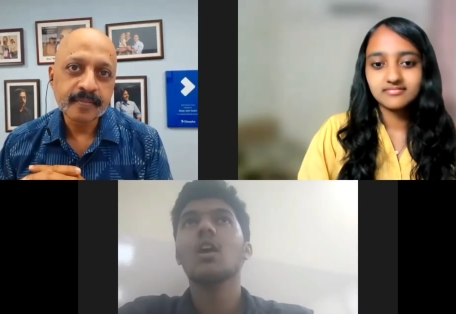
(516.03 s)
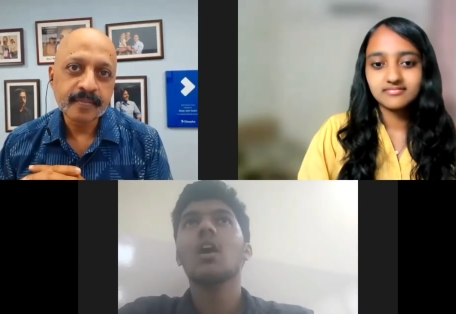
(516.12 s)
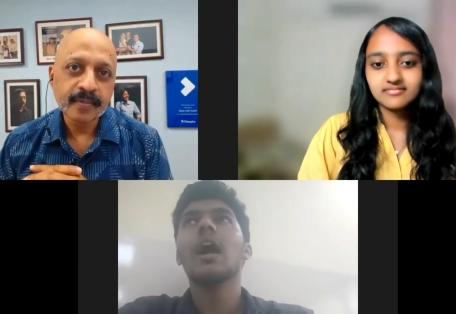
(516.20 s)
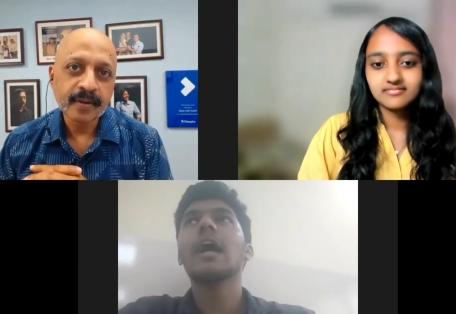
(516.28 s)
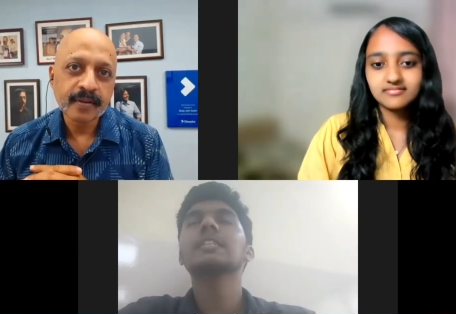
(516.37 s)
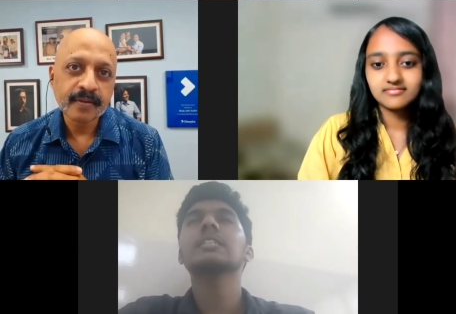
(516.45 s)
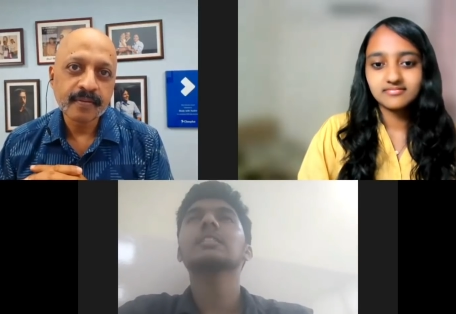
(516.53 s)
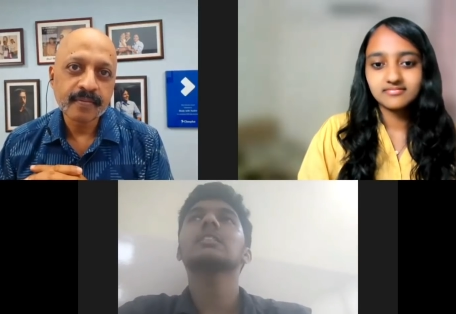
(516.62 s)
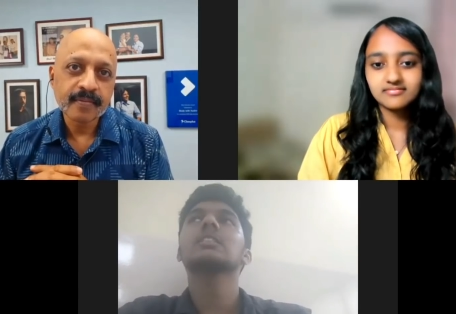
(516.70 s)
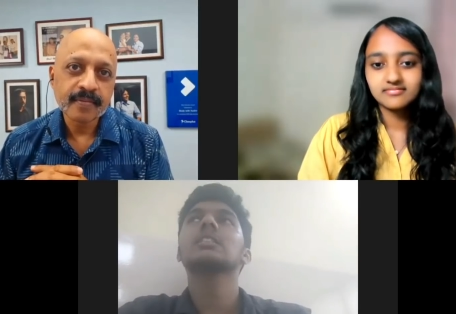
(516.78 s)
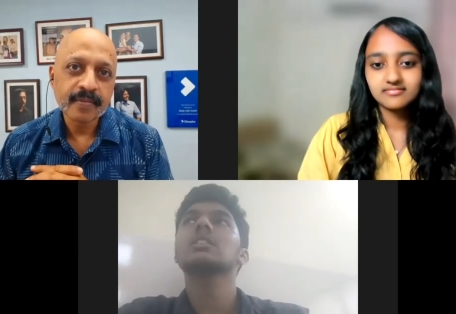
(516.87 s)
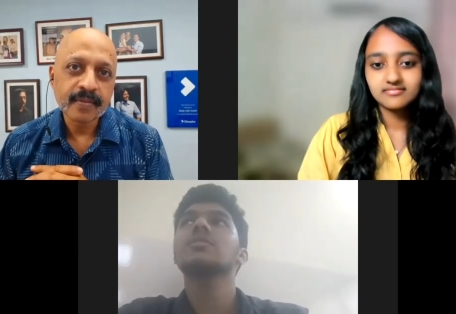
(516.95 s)
Speaker 1: I'd say
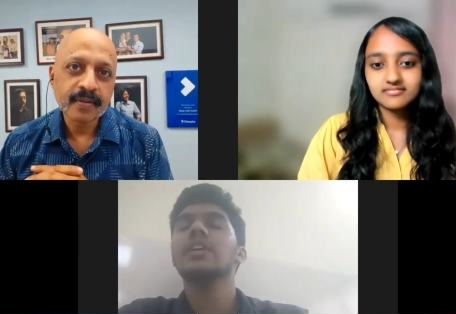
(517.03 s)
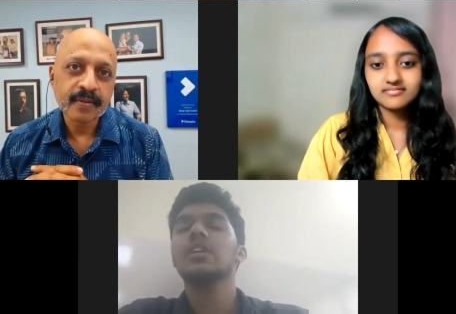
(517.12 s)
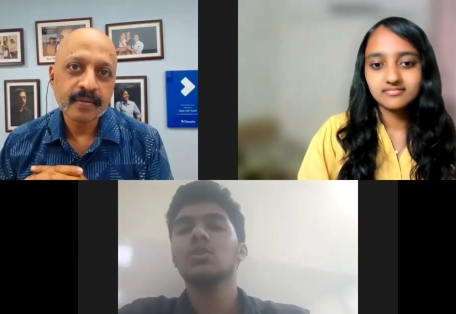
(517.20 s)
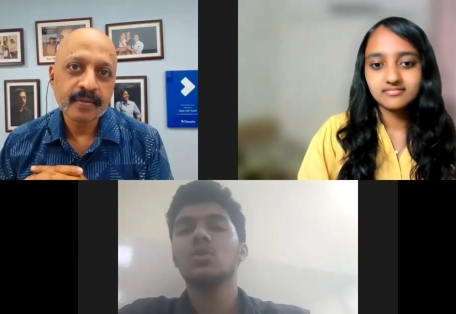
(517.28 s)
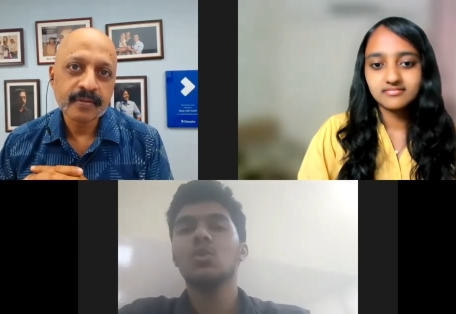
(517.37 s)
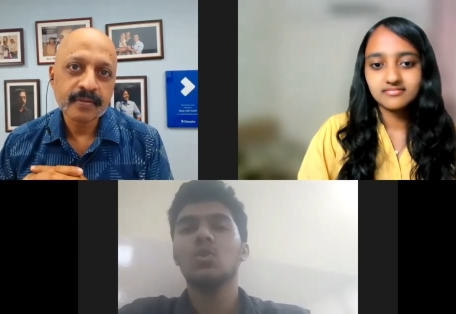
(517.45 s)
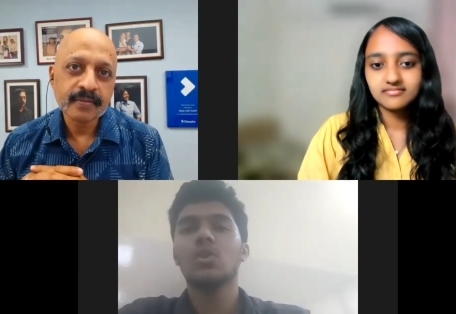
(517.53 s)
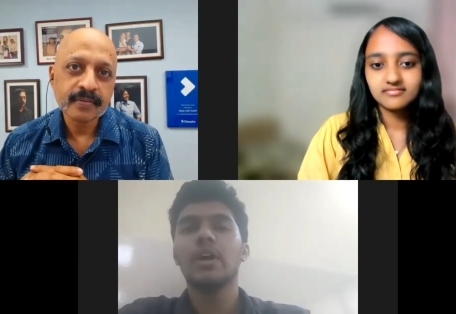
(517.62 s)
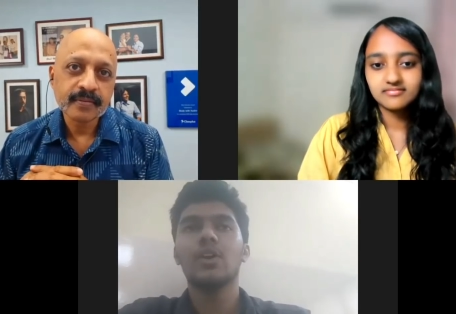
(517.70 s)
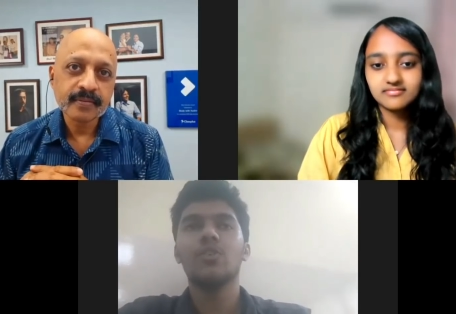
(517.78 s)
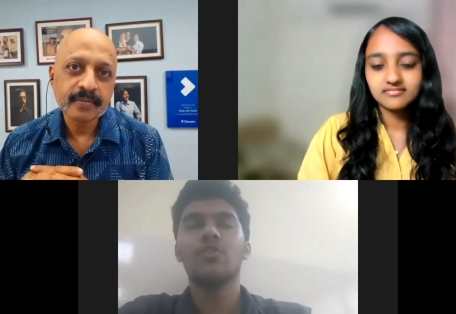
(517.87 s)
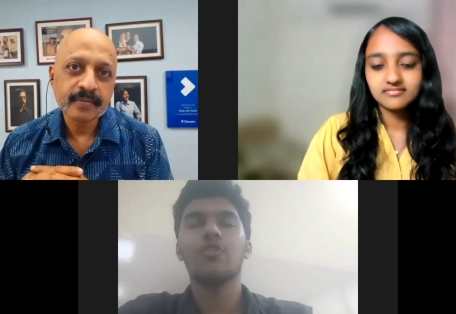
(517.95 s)
this is where, you know,
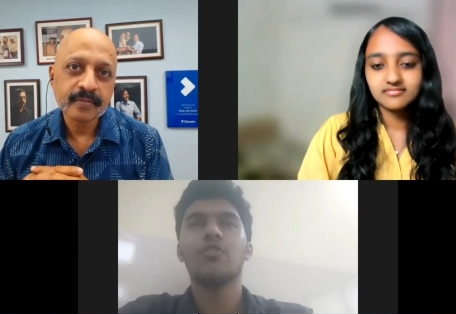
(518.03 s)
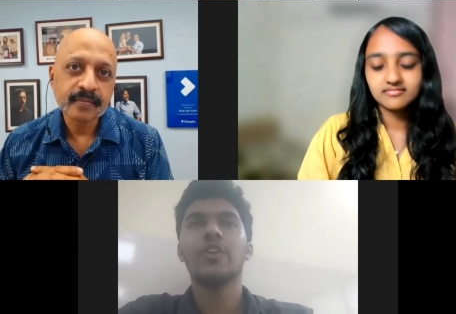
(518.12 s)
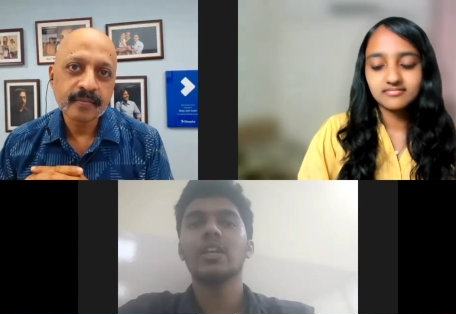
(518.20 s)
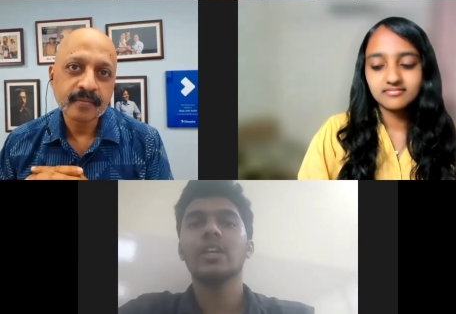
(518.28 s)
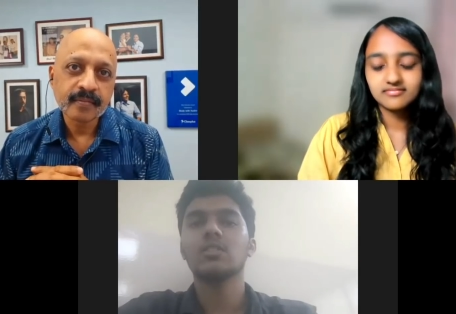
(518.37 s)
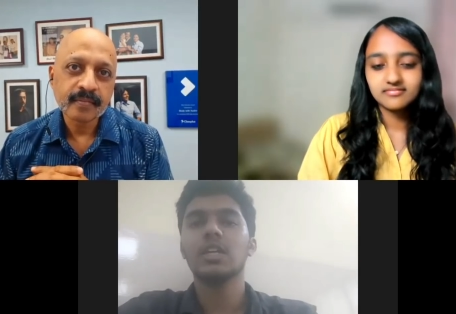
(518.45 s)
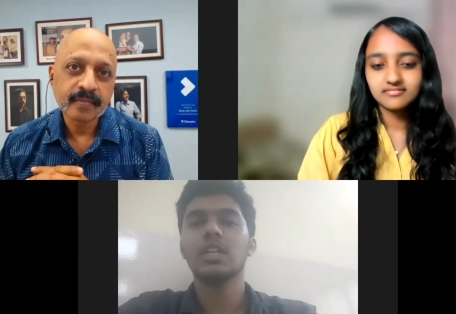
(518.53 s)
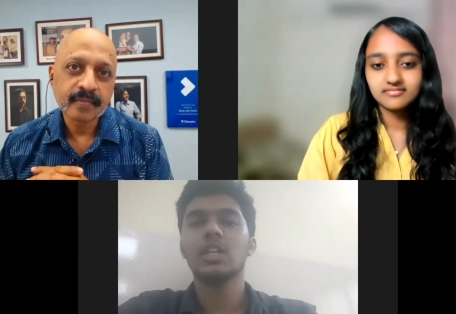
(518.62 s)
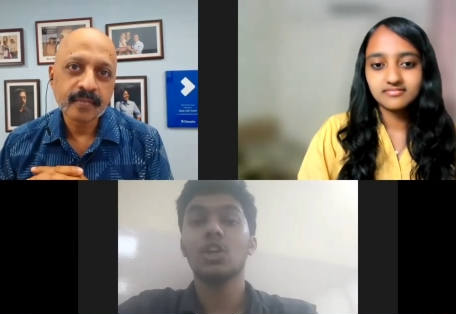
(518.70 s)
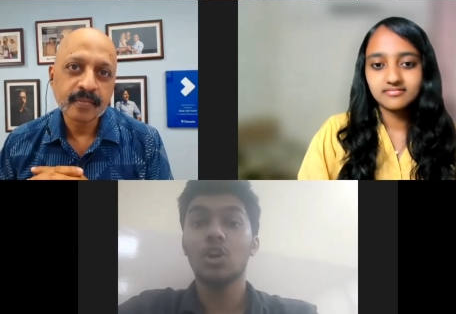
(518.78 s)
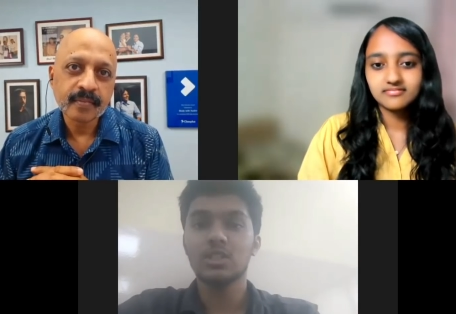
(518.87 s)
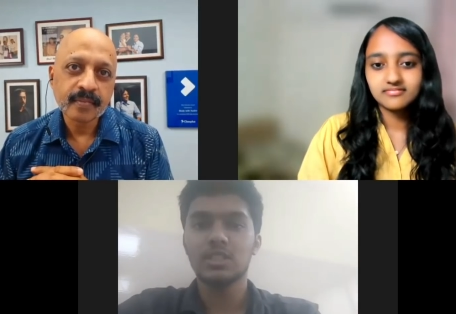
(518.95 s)
kind of faith
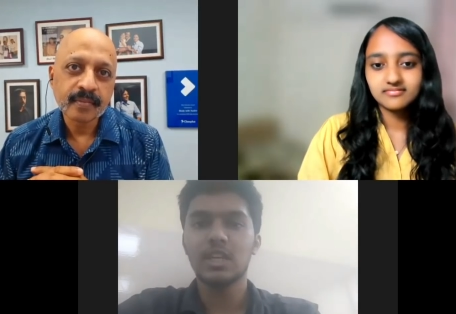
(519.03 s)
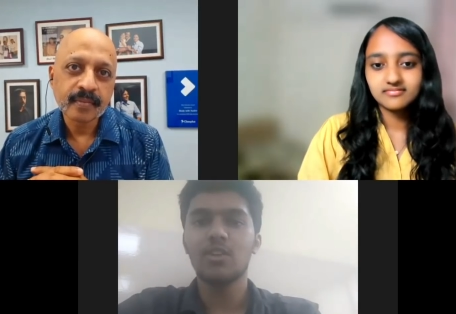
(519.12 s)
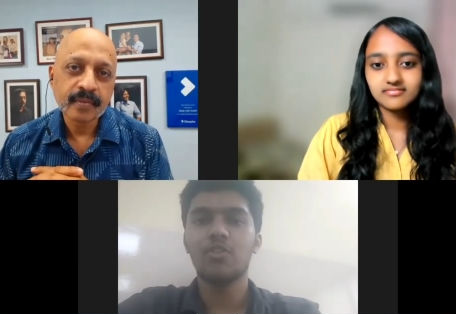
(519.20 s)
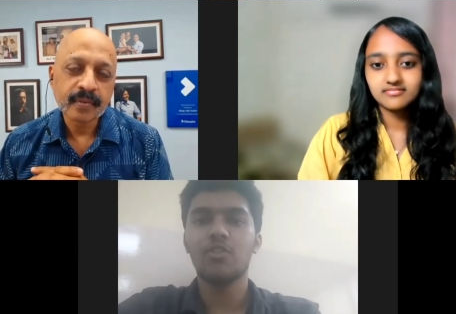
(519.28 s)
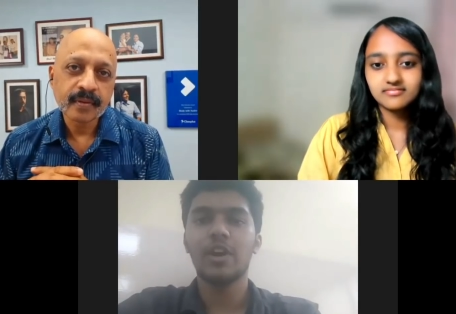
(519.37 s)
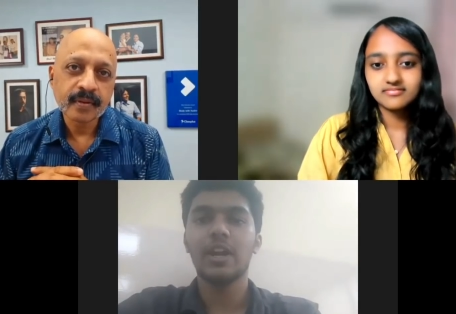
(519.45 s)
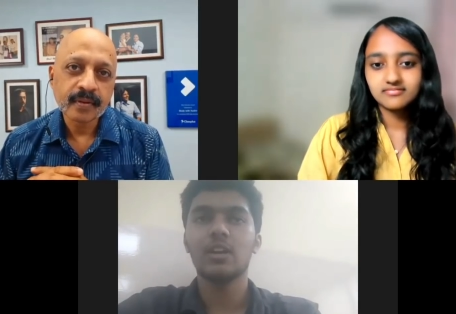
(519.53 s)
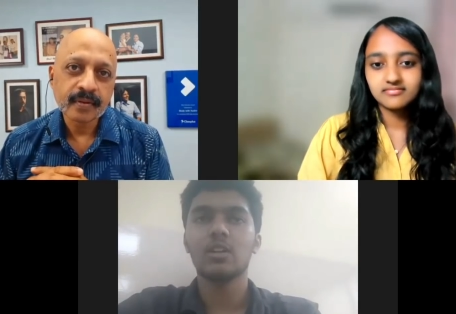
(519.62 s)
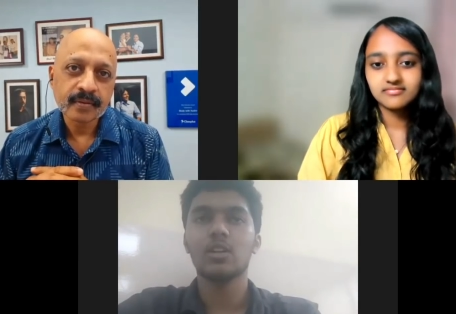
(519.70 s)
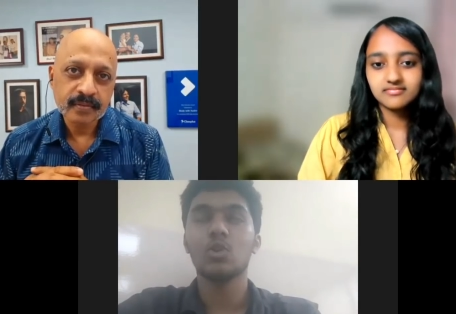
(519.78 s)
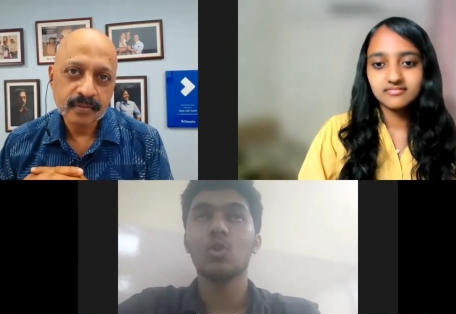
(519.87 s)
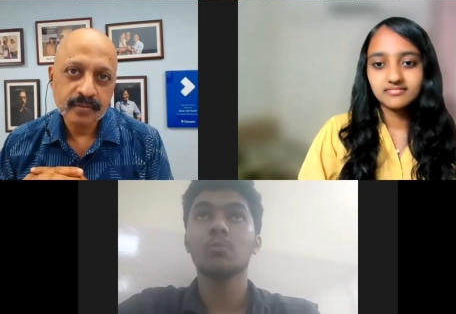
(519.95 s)
in yourself
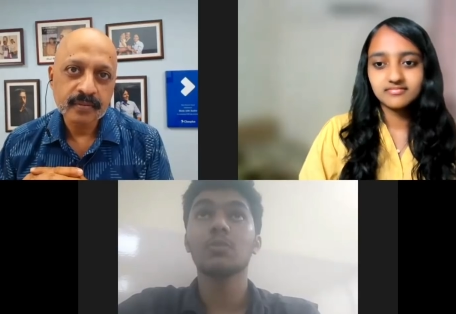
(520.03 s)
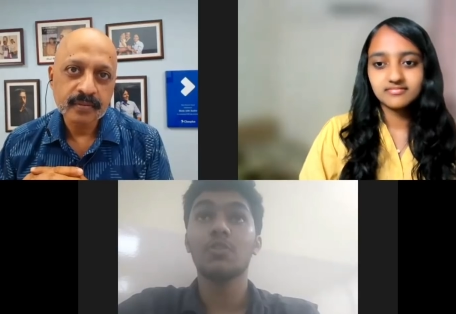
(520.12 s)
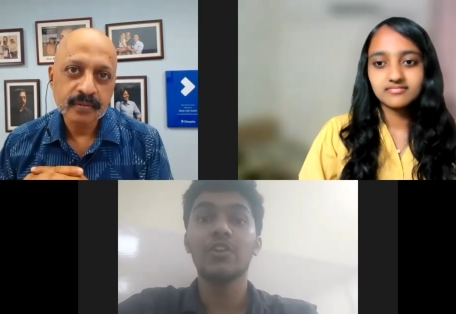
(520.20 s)
and, you know,